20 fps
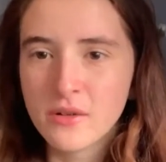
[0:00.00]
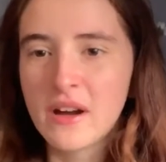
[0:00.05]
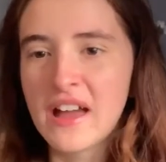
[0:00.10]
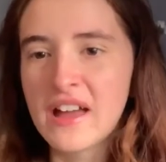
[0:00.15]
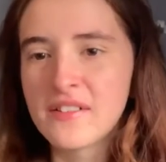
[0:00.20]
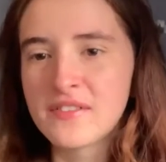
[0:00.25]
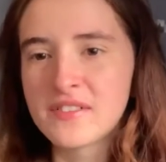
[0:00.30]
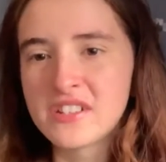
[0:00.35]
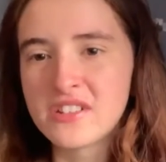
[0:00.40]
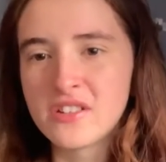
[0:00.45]
I
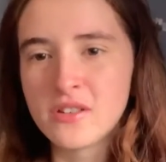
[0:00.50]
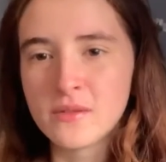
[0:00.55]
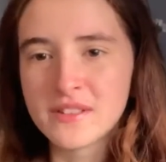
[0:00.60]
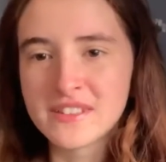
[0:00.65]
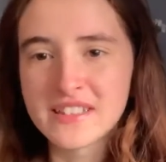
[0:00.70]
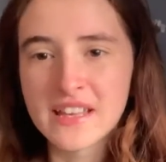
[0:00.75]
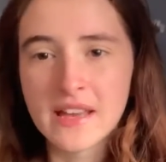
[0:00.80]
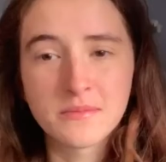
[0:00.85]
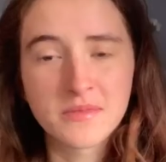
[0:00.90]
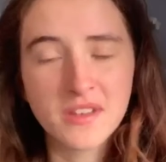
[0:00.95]
have to do it with
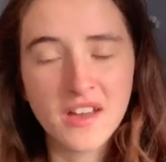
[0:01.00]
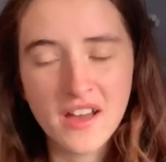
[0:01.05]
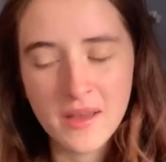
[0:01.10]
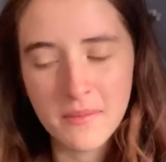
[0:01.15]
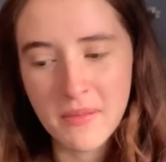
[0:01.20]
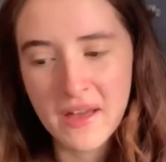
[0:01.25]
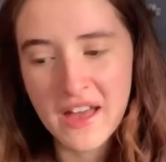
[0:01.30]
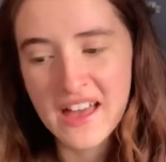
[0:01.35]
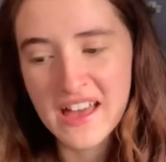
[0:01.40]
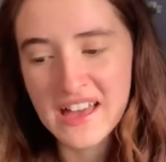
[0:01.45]
Sam's
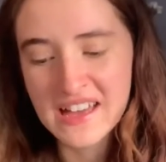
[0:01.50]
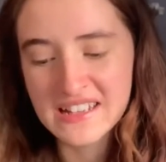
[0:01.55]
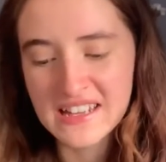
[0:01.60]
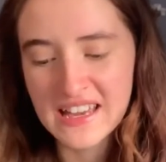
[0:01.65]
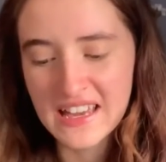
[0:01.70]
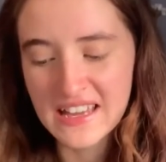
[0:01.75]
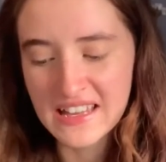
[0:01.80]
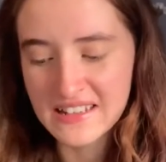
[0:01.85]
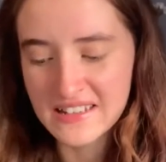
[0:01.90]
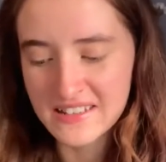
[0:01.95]
iPad,
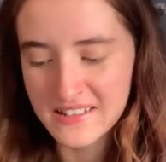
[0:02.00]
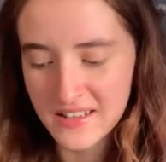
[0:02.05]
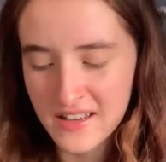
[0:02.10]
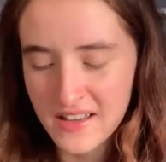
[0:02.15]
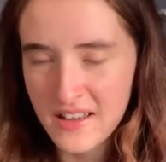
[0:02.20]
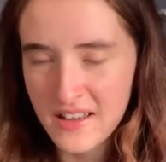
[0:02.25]
and